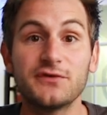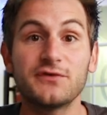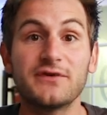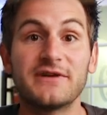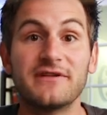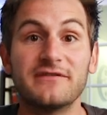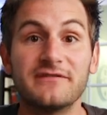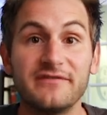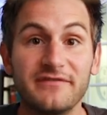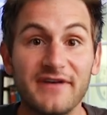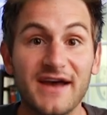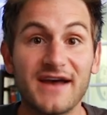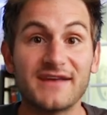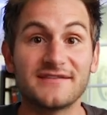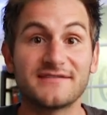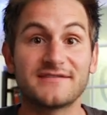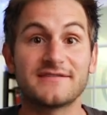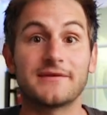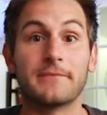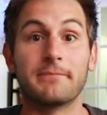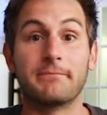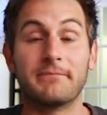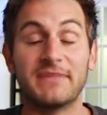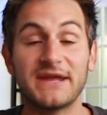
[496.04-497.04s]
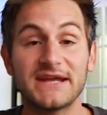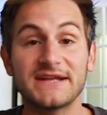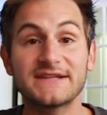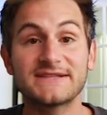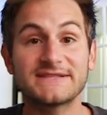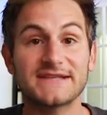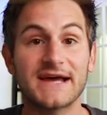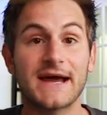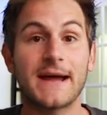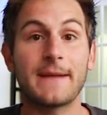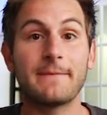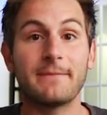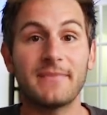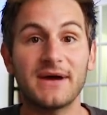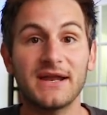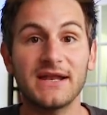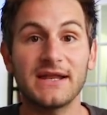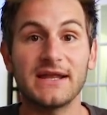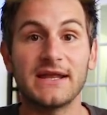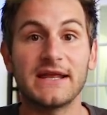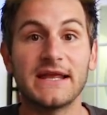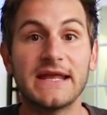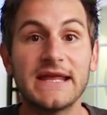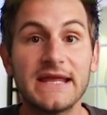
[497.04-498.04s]
to invest big time
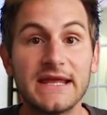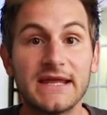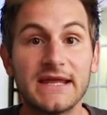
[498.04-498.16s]
money